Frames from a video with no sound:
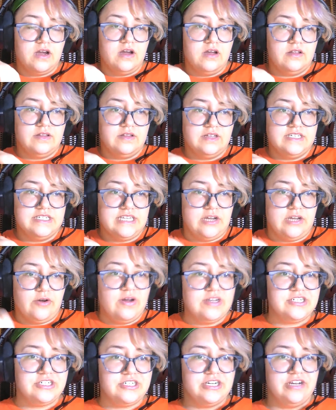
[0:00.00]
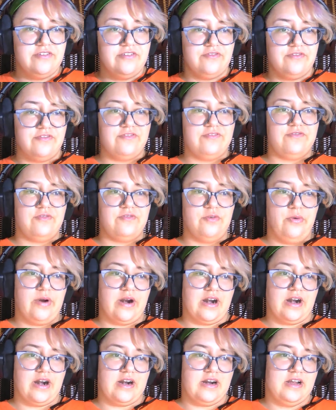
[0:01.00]
Let's see, question
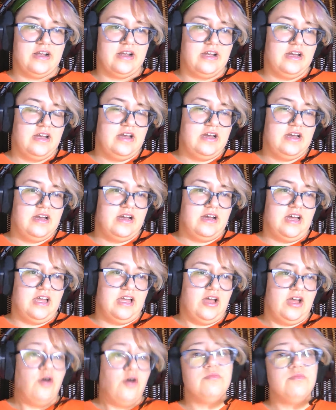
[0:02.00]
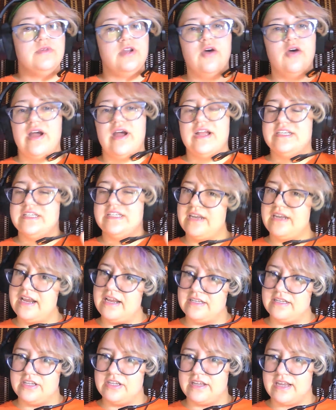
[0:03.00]
4. Oh, no, I didn't
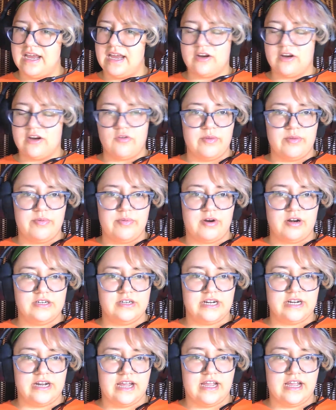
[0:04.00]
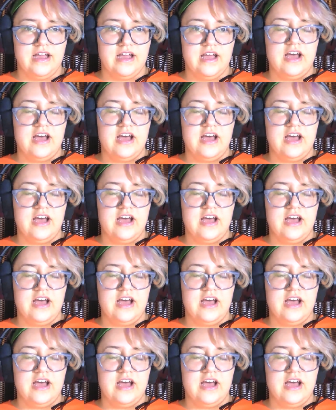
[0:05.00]
answer the category part, did I?